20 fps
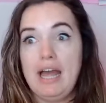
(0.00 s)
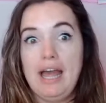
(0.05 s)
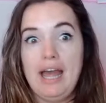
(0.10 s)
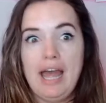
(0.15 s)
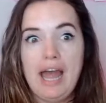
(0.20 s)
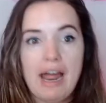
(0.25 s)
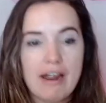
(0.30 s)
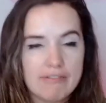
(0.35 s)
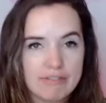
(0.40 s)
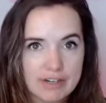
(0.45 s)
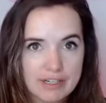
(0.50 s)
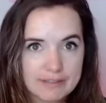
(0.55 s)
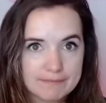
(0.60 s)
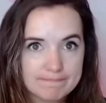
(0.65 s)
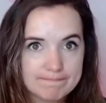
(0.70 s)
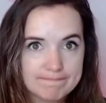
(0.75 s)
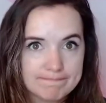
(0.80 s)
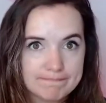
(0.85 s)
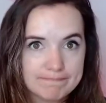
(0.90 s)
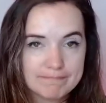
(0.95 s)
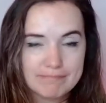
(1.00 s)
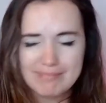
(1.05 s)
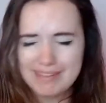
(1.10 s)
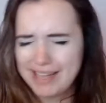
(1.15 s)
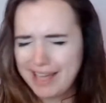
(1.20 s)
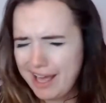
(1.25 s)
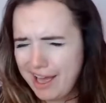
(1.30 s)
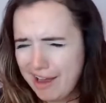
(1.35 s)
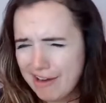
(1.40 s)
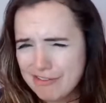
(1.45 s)
Ever.
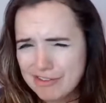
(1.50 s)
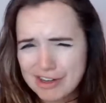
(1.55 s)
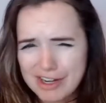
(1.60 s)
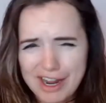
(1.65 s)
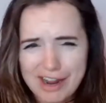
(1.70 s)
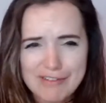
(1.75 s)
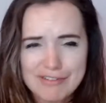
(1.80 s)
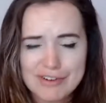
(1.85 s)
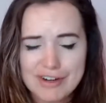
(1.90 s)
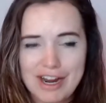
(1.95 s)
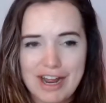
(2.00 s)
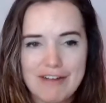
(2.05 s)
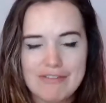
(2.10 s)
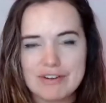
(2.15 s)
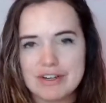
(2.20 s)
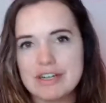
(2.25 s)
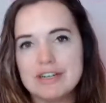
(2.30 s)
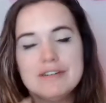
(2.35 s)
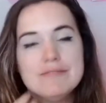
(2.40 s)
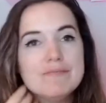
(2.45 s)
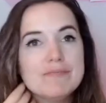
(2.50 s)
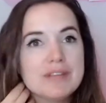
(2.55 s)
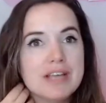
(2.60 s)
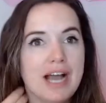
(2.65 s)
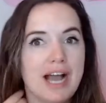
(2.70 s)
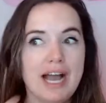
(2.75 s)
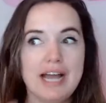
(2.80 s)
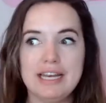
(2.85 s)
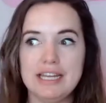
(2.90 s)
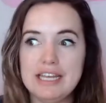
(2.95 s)

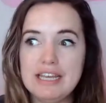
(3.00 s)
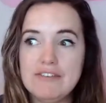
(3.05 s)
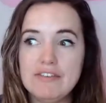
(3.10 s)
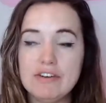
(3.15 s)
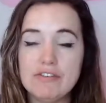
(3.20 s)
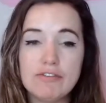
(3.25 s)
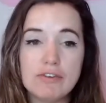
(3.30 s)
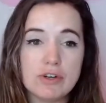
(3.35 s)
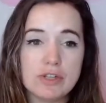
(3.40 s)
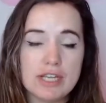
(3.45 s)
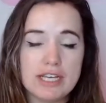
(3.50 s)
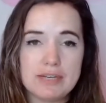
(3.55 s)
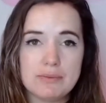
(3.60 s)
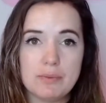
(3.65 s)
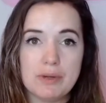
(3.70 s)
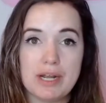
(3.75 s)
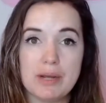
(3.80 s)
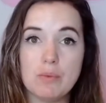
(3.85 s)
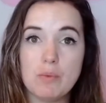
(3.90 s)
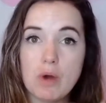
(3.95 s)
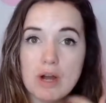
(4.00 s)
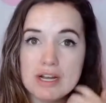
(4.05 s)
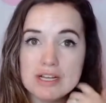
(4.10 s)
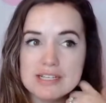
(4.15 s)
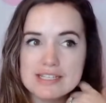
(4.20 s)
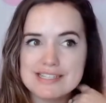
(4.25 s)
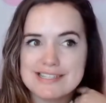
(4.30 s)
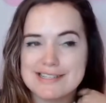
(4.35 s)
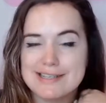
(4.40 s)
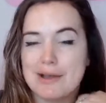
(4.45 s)
And even for like when I
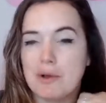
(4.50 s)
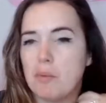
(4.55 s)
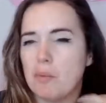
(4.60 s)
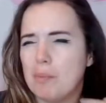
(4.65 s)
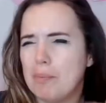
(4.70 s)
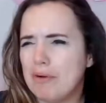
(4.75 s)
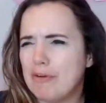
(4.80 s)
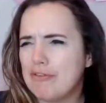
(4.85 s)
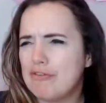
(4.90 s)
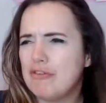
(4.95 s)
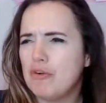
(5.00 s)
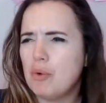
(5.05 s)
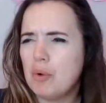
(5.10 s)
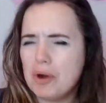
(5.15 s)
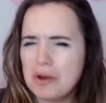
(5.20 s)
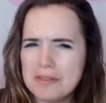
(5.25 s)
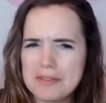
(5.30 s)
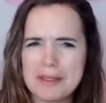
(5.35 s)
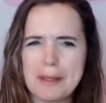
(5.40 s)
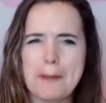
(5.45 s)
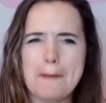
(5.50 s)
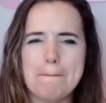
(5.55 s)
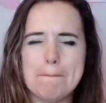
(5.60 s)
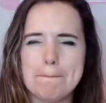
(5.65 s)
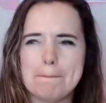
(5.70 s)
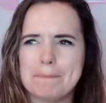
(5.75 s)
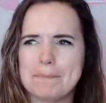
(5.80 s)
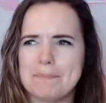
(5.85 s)
was before blogging,